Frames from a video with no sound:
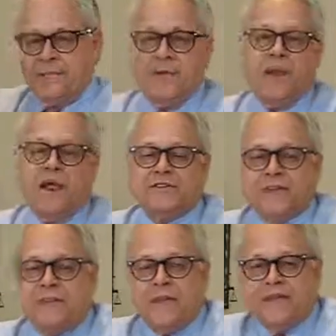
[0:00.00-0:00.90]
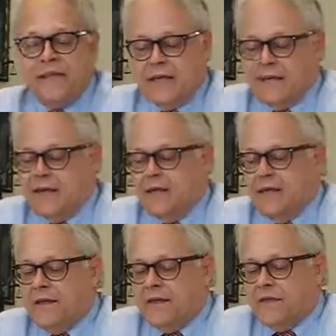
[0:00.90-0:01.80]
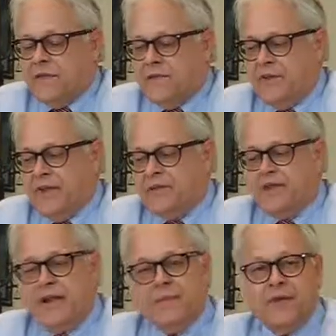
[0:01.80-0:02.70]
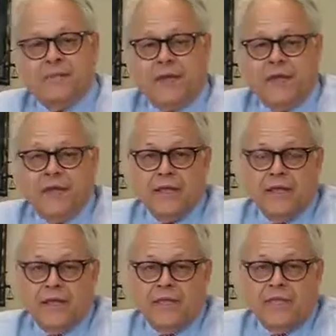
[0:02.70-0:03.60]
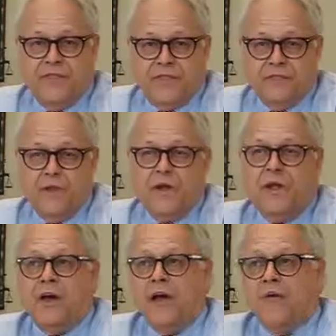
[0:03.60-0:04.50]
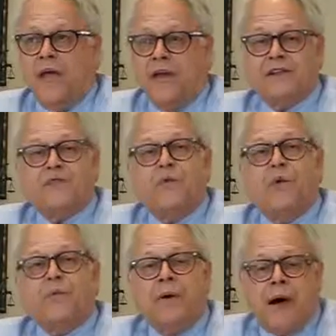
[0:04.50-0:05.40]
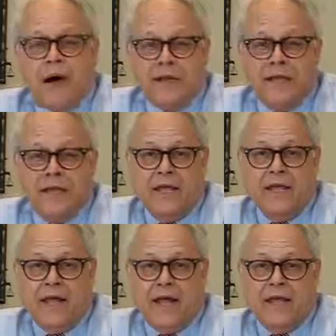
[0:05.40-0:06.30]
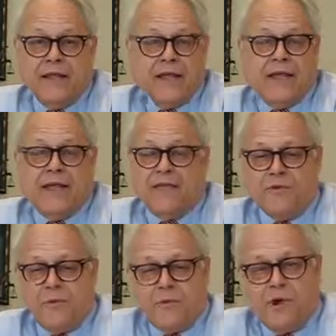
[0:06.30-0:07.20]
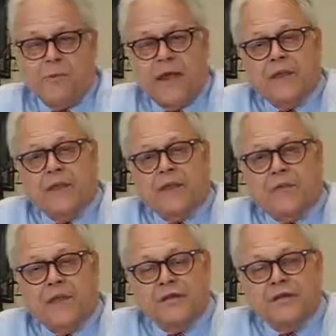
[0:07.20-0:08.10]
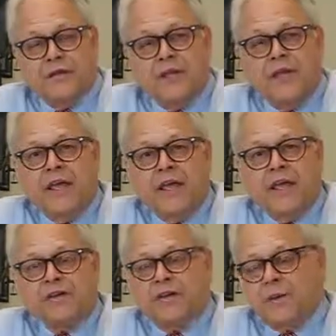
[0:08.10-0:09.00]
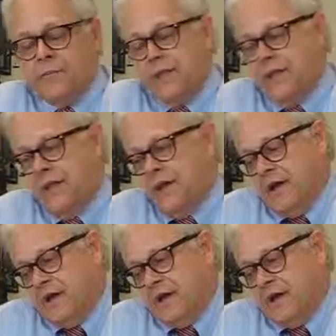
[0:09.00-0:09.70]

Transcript: Well, I suspect that of the videos that I'm going to make, this one on how to smoke pot and not ever worry about getting arrested is going to be